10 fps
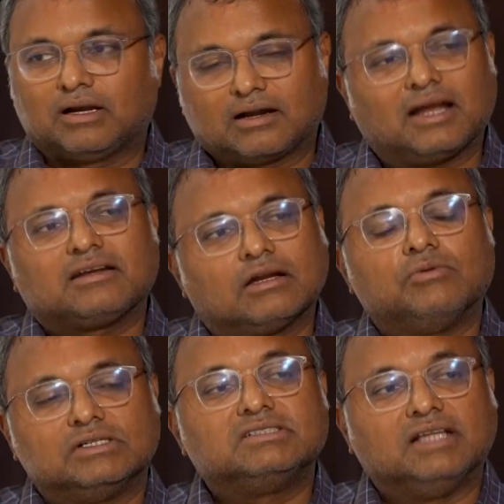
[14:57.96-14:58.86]
But right
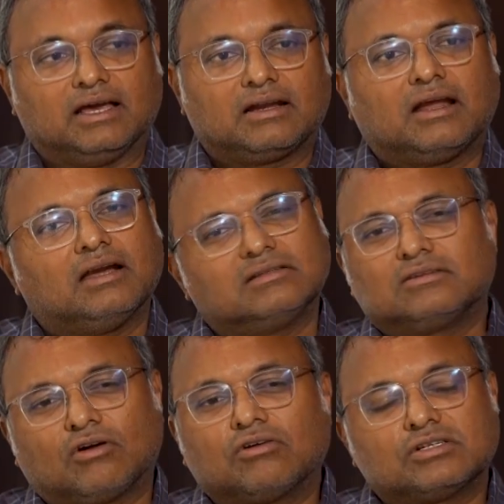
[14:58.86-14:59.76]
now it's there, and
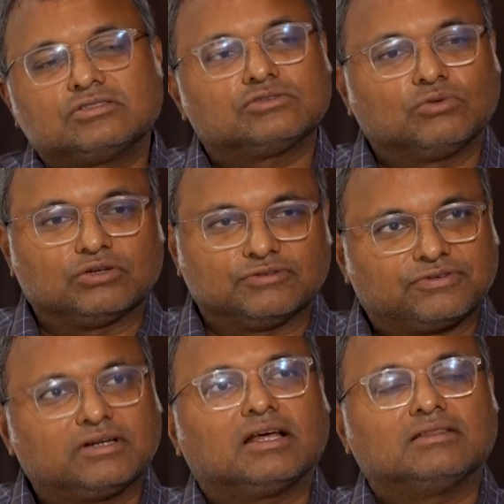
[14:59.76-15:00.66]
the Congress is no
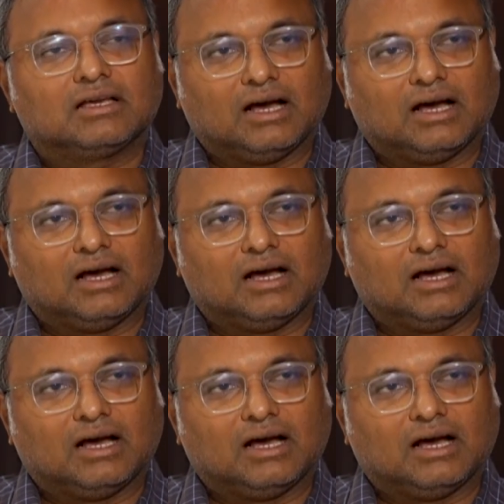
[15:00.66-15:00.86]
different, and the